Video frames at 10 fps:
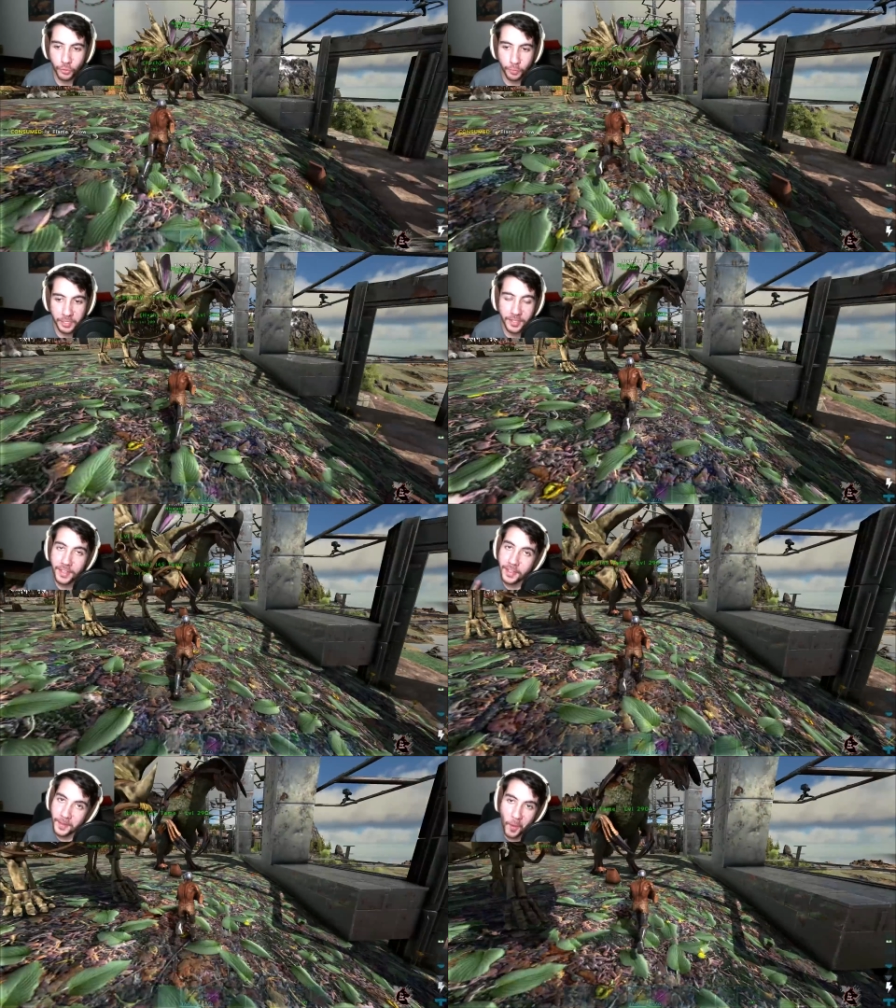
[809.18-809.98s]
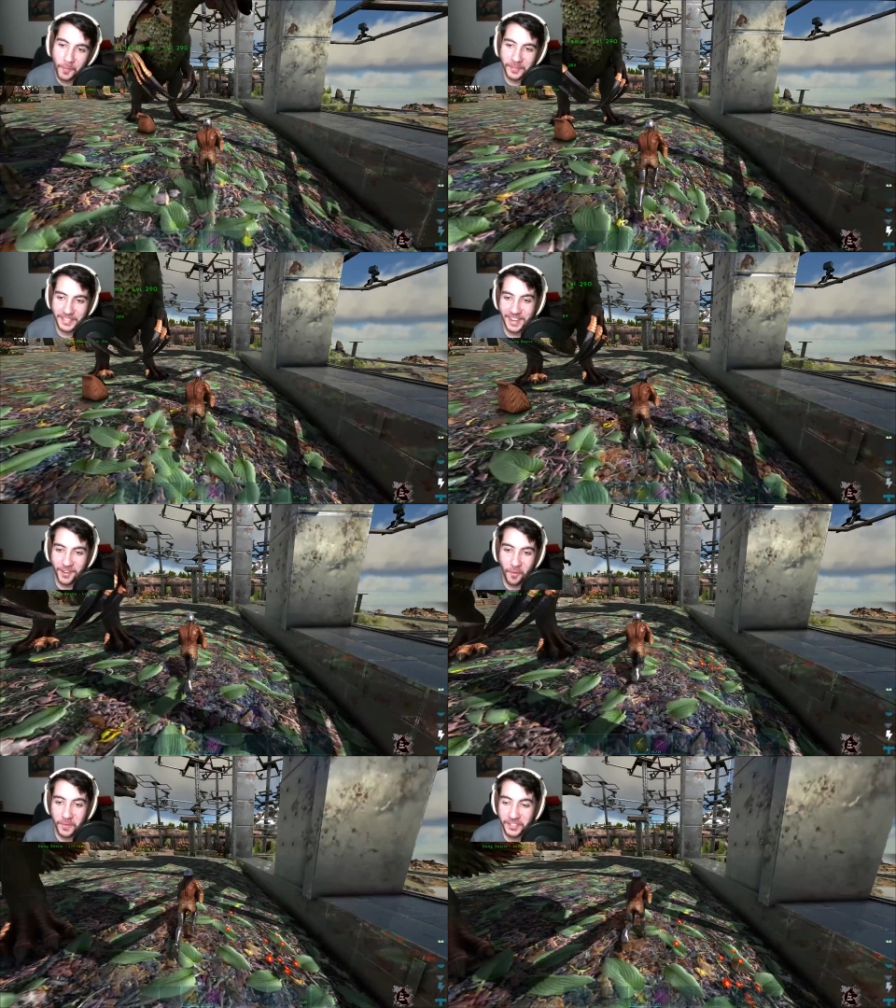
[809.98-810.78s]
will be hopefully taking
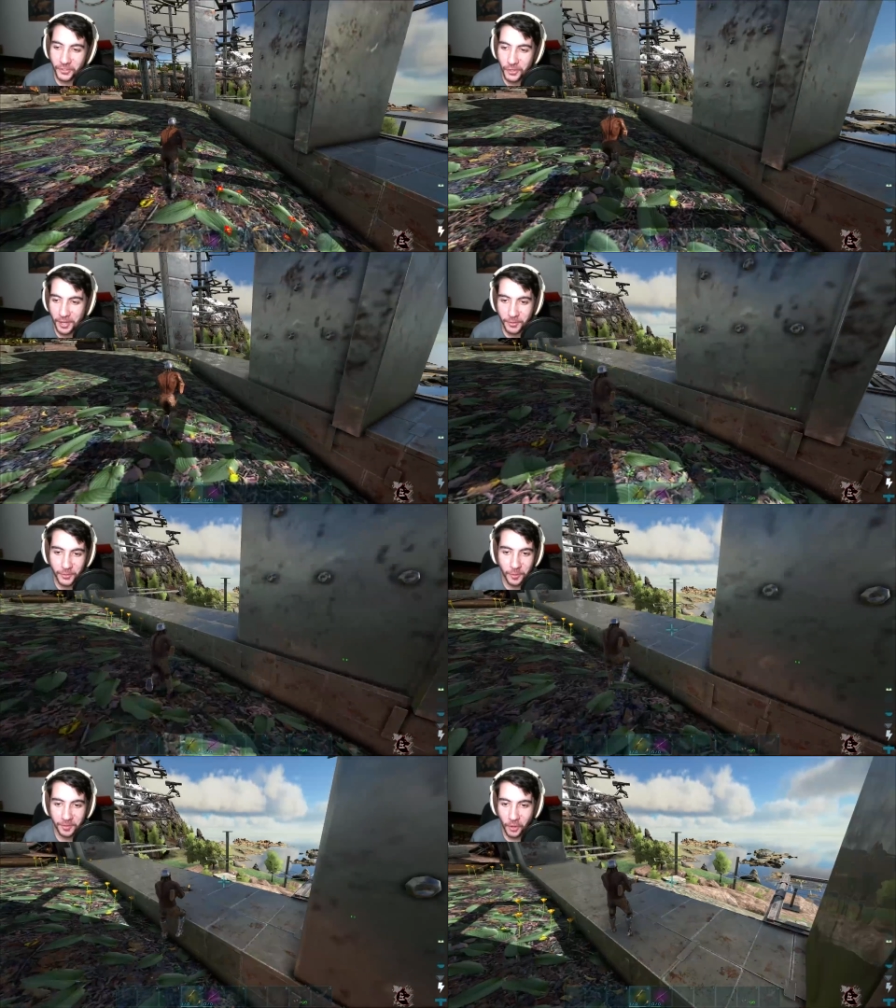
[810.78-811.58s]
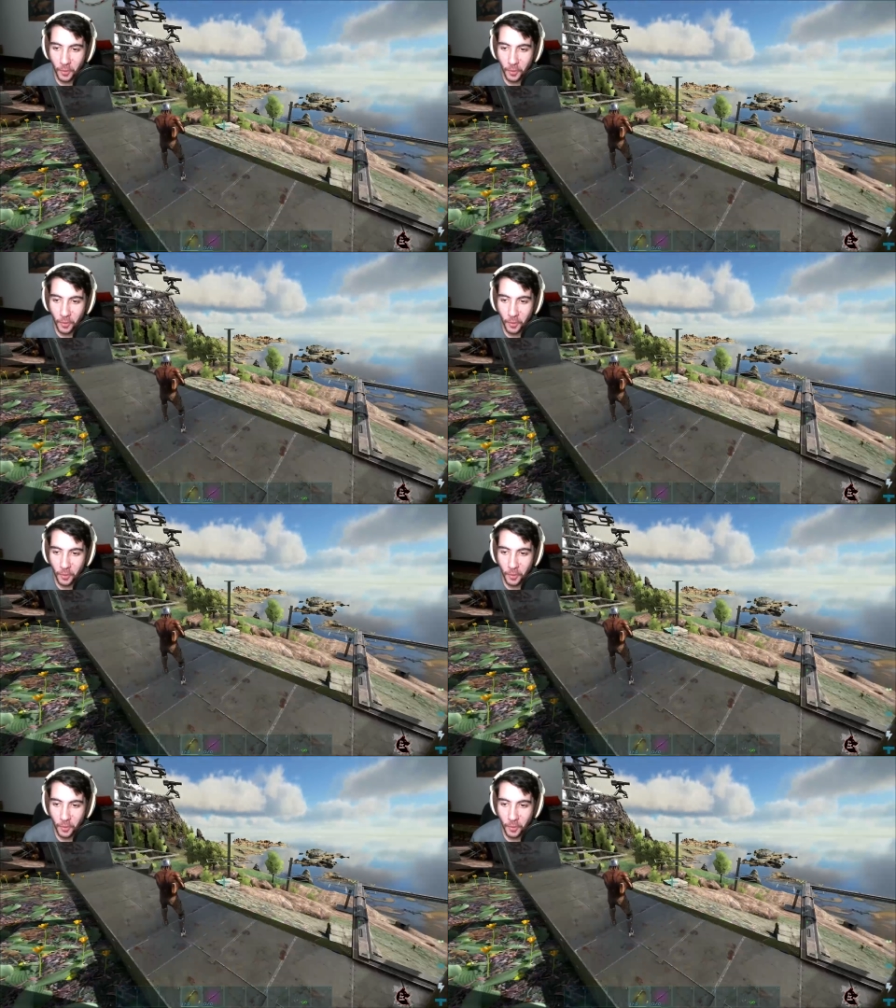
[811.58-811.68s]
over this channel soon. So I hope